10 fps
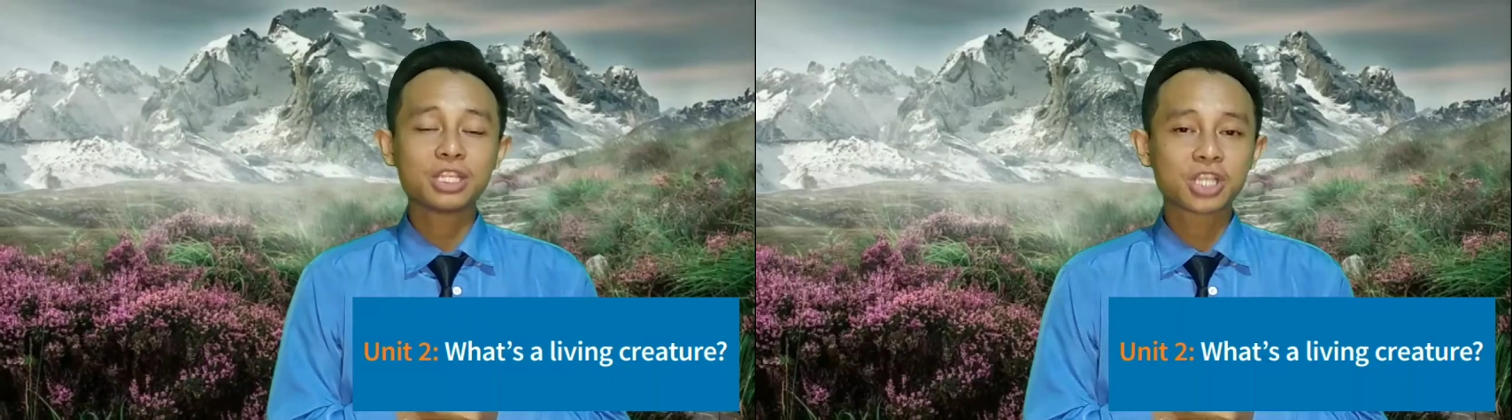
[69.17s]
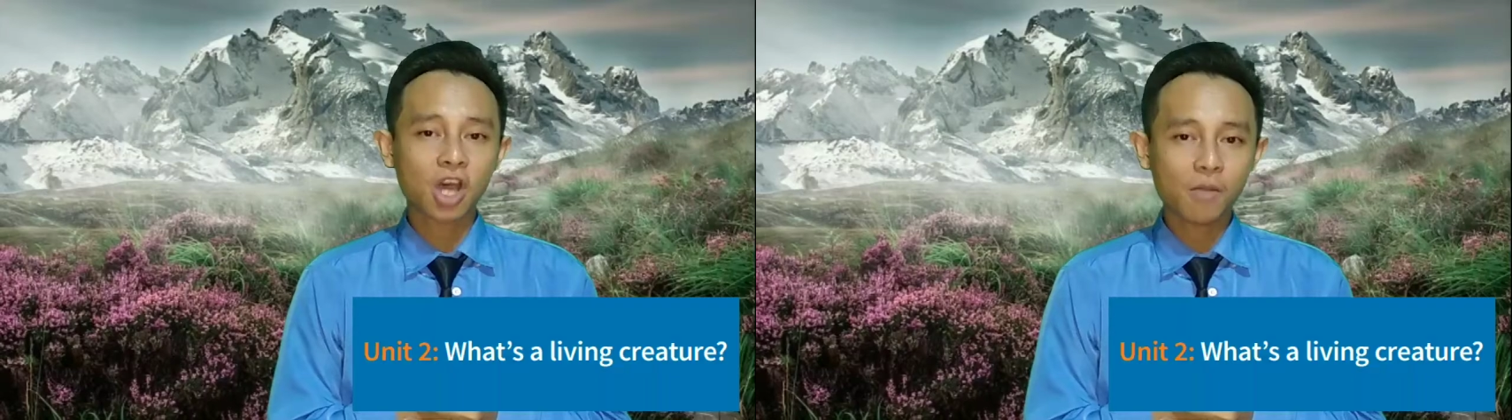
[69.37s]

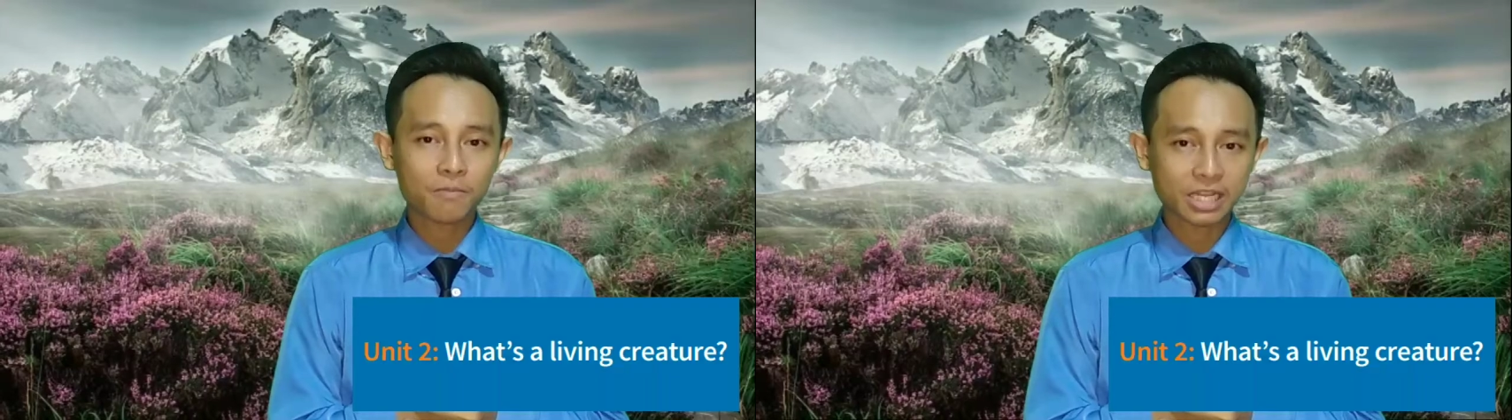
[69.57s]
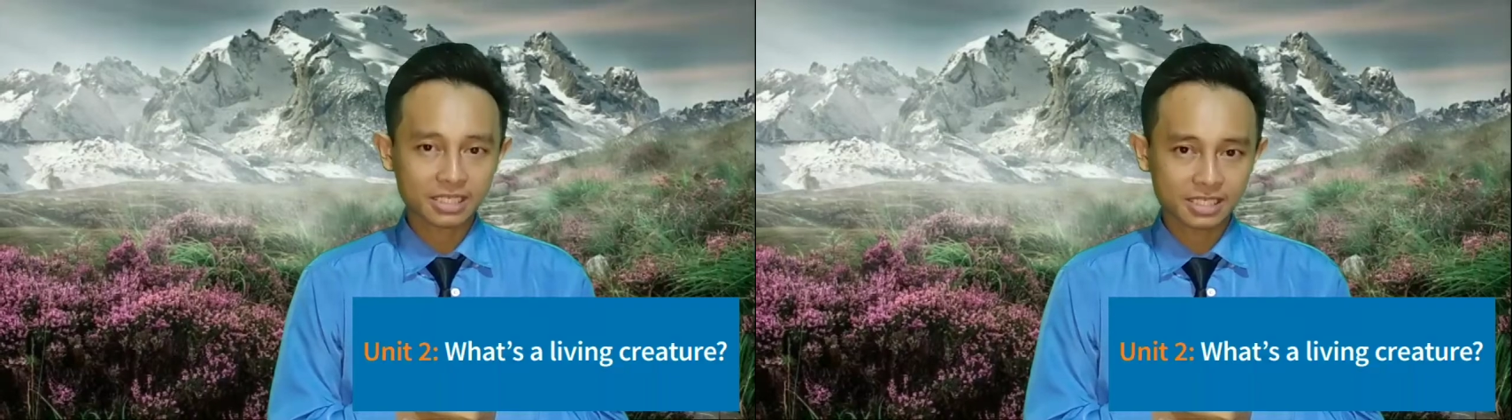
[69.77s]

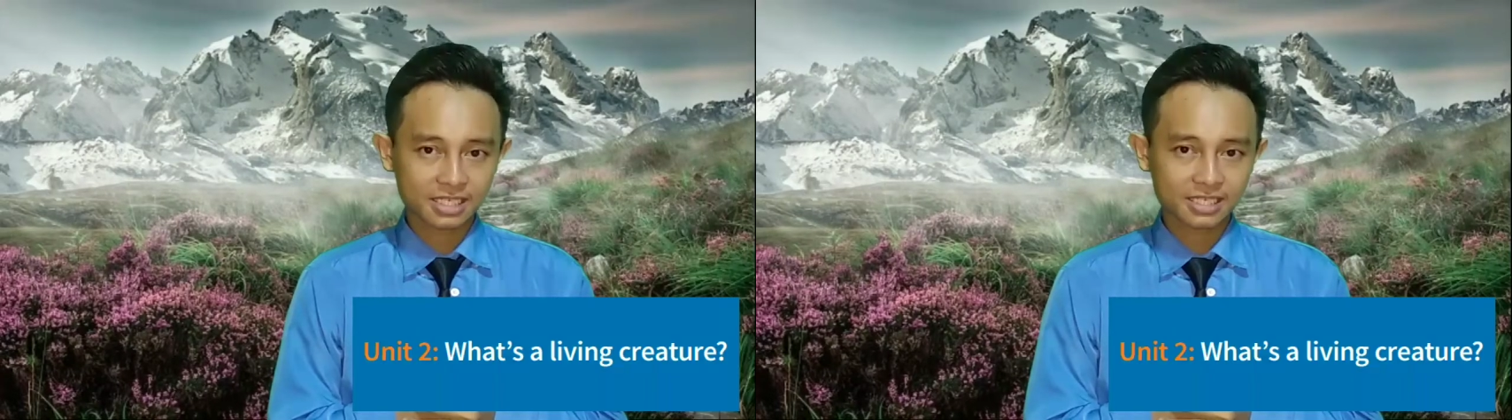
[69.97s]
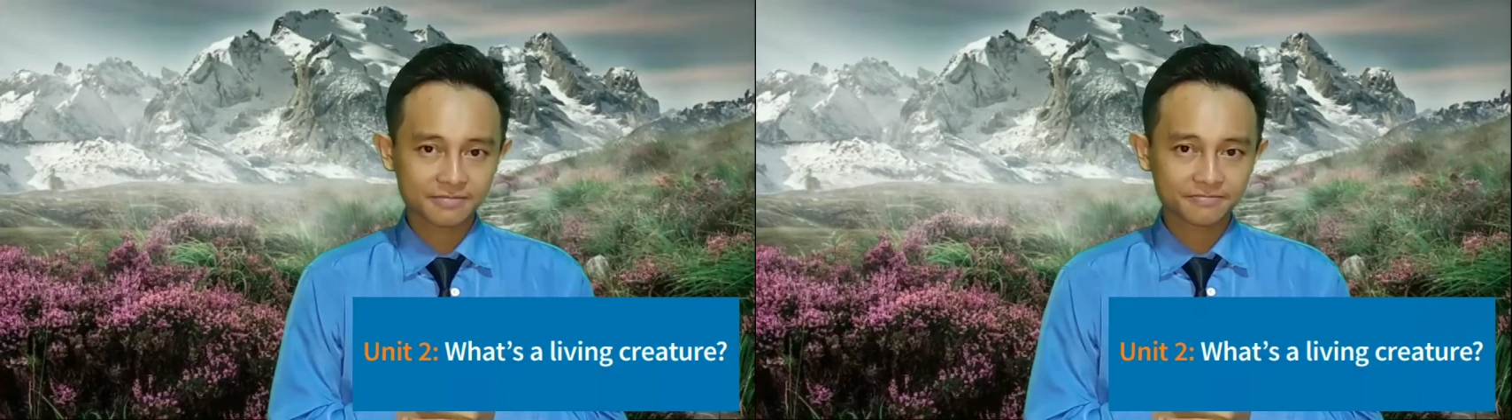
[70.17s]

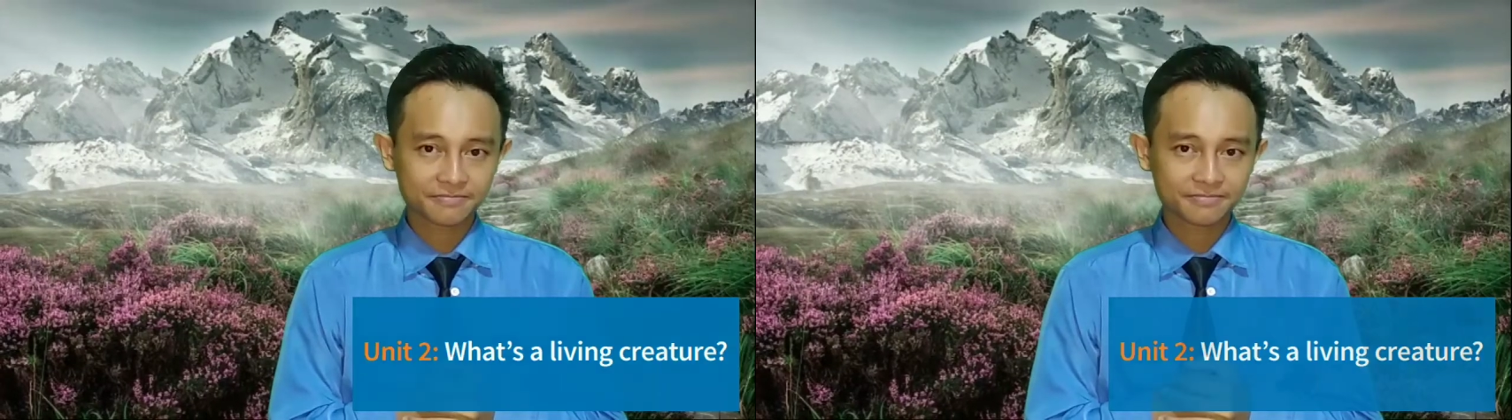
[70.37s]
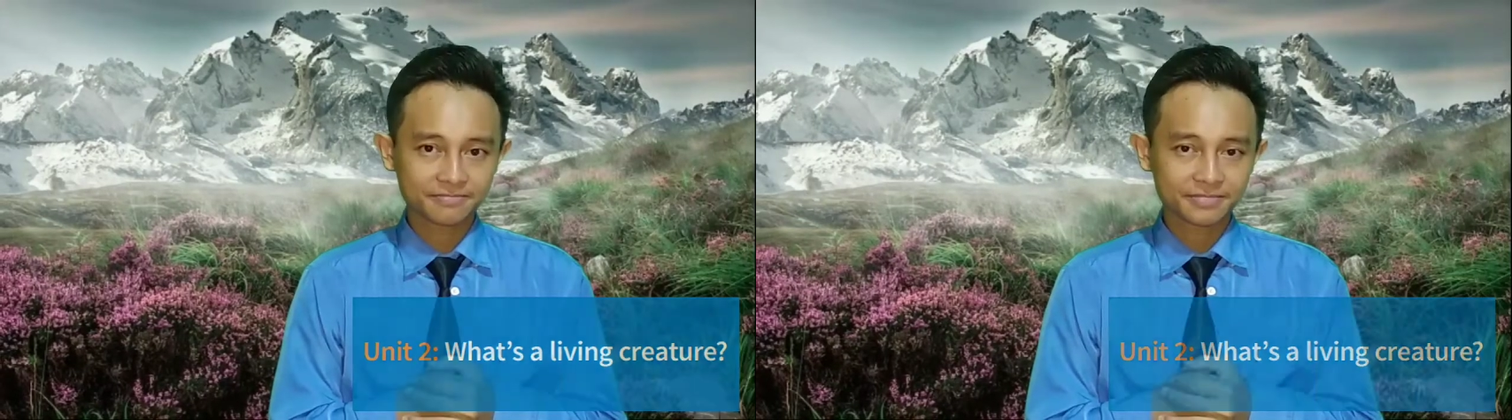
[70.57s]
topics.
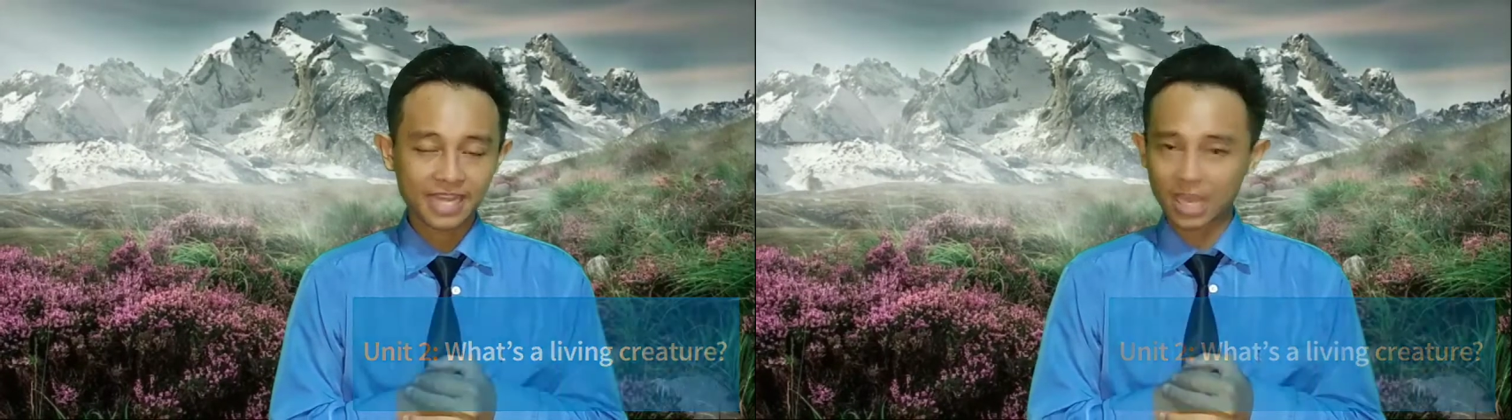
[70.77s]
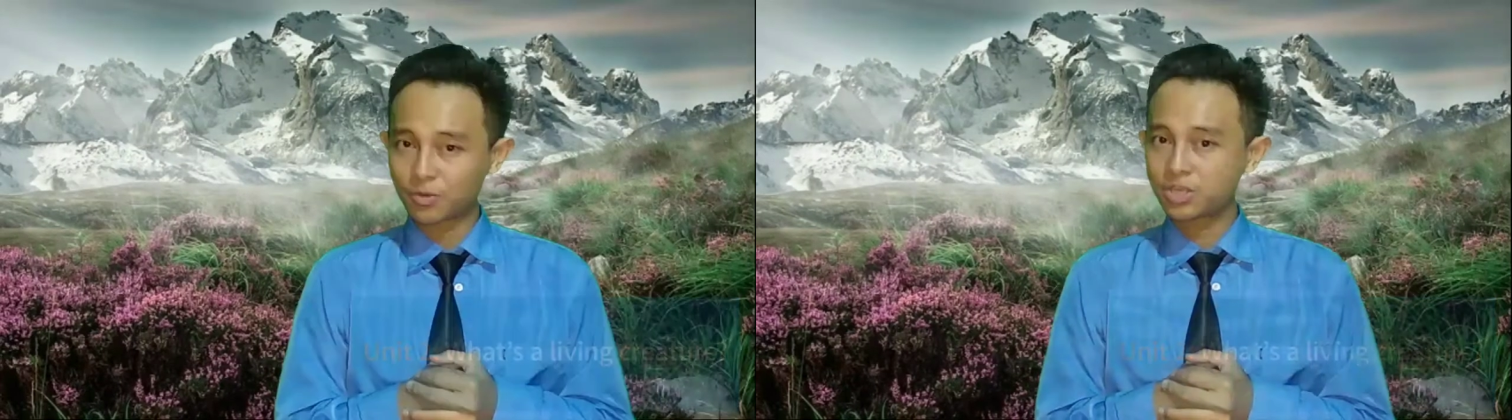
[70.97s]

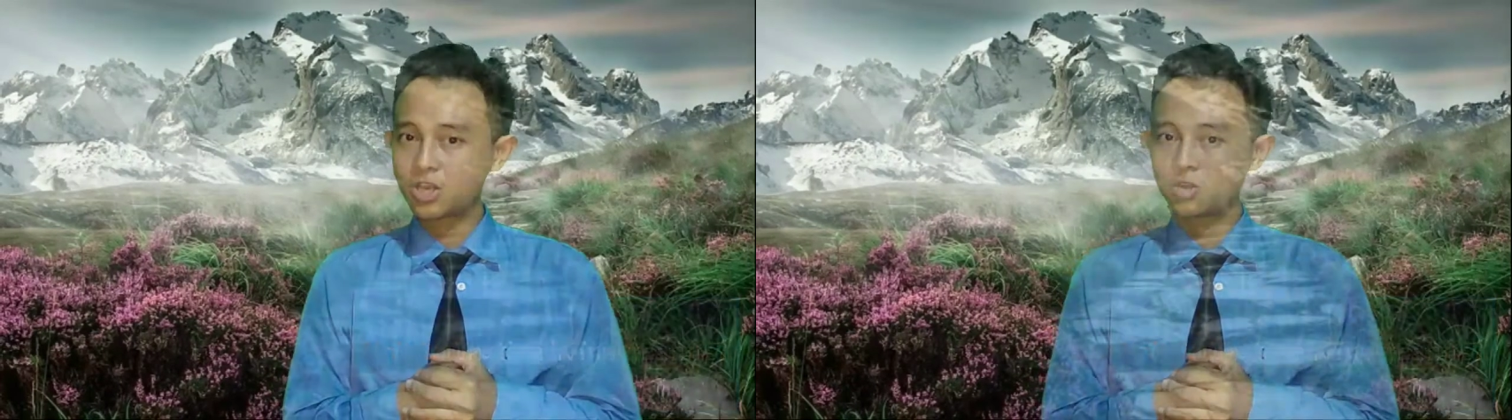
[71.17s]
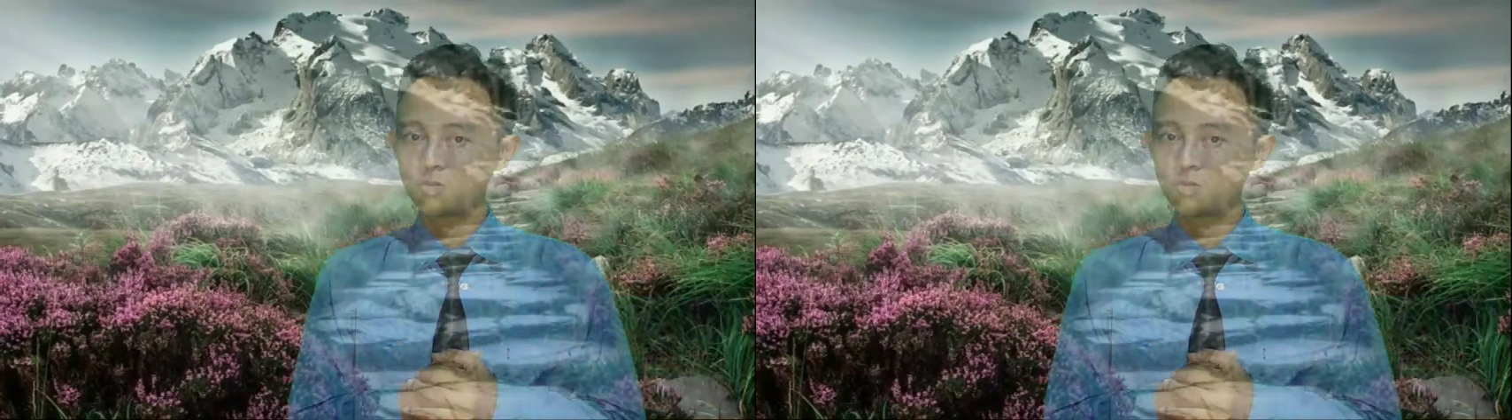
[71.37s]
Here we go.